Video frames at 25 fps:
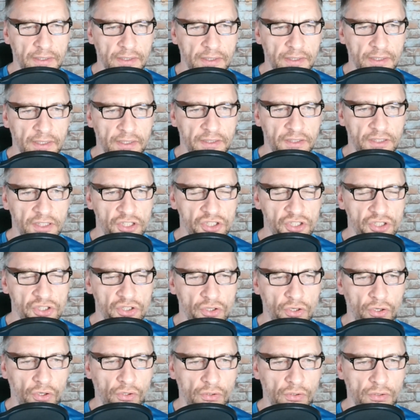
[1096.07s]

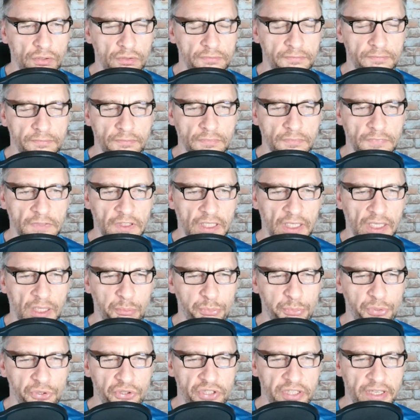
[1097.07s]
additional
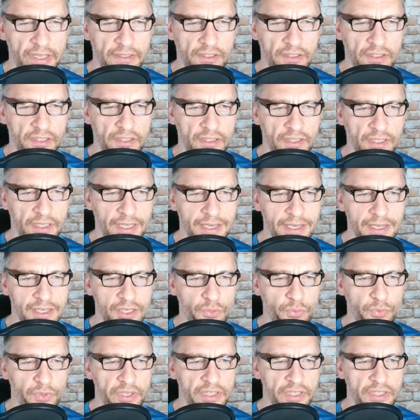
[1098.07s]
percent
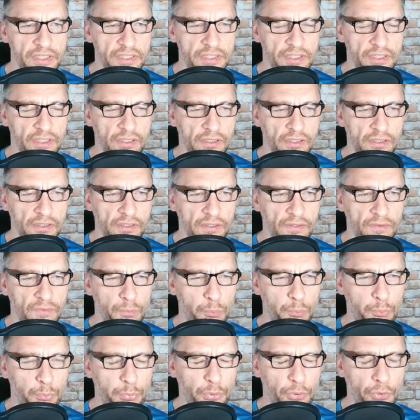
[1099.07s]
increase
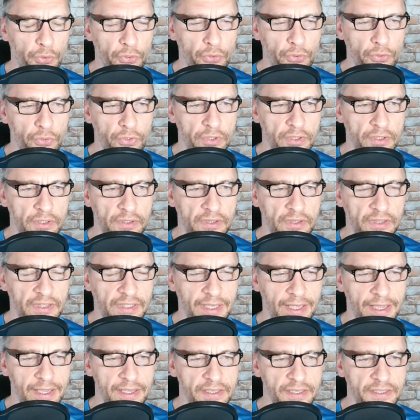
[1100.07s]
per
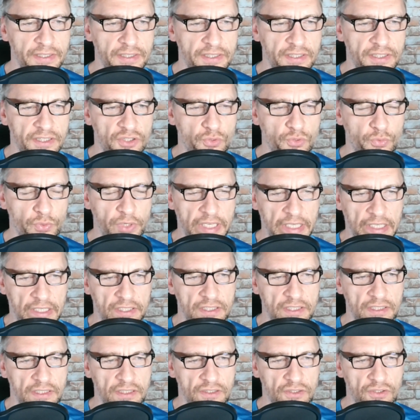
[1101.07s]
day's
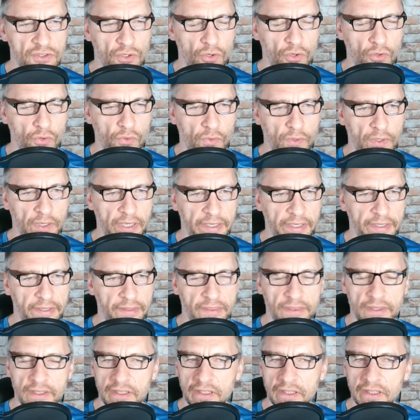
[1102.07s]
streaks. So I
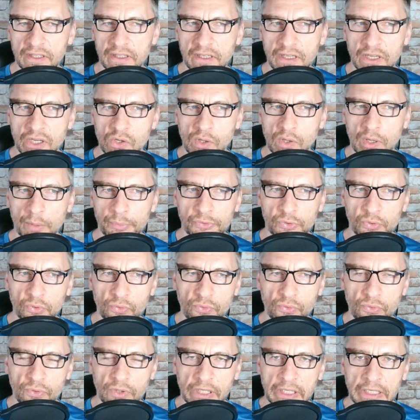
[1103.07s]
think you can go up
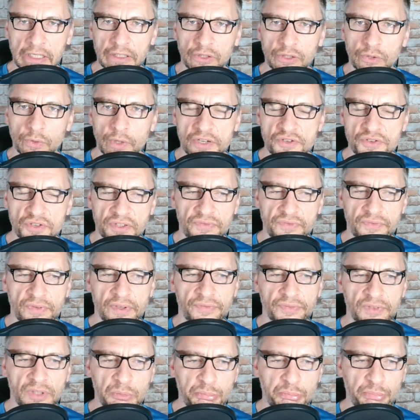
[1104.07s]
to
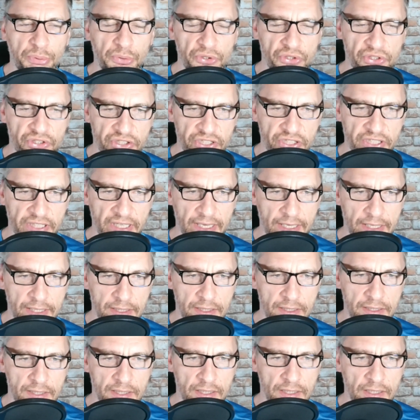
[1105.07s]

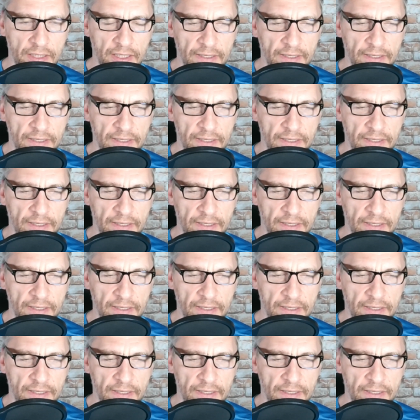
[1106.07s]
250%.